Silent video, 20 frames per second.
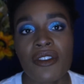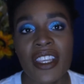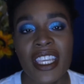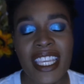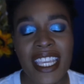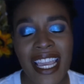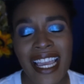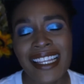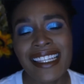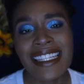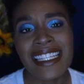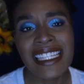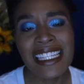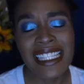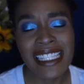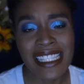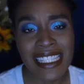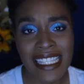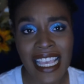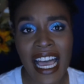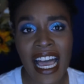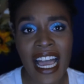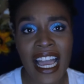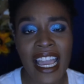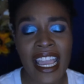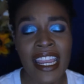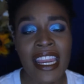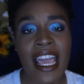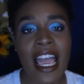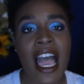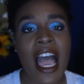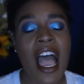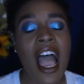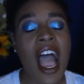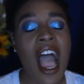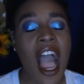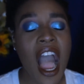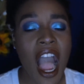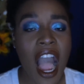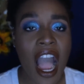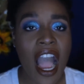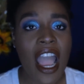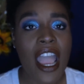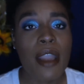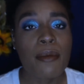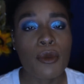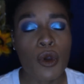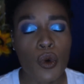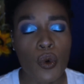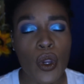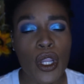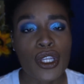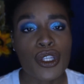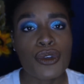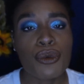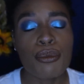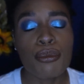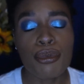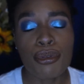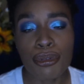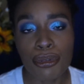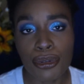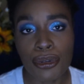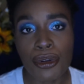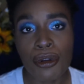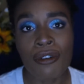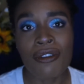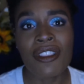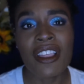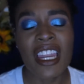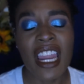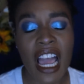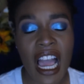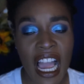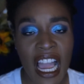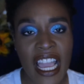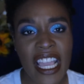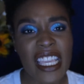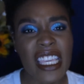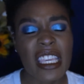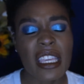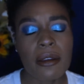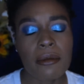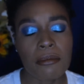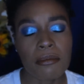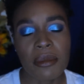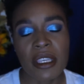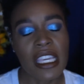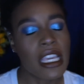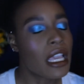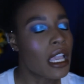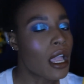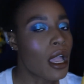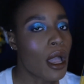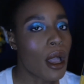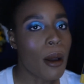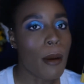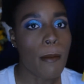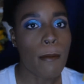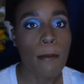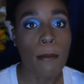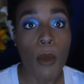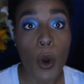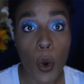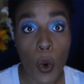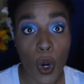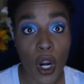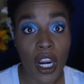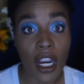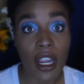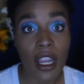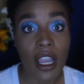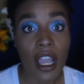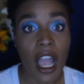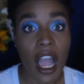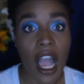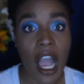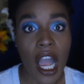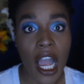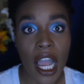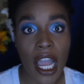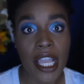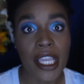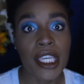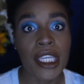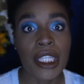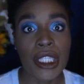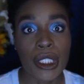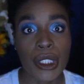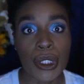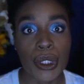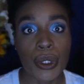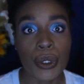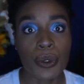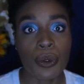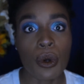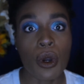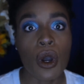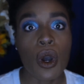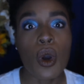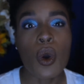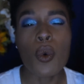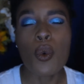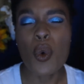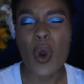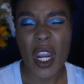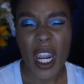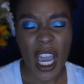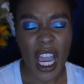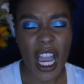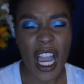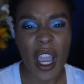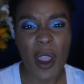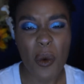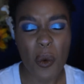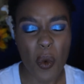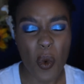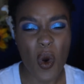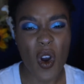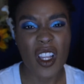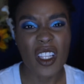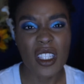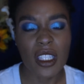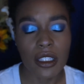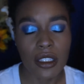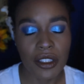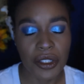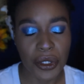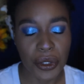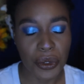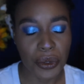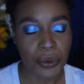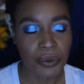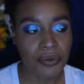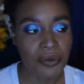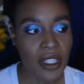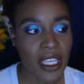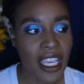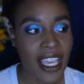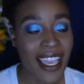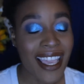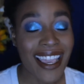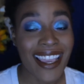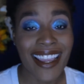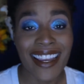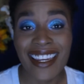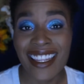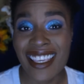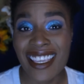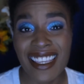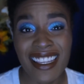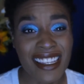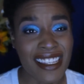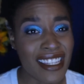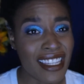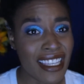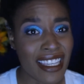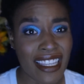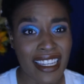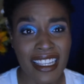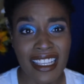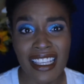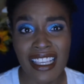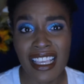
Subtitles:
He had to decide, I'm going to prove that I can be more. I can do what I want to do. And he did.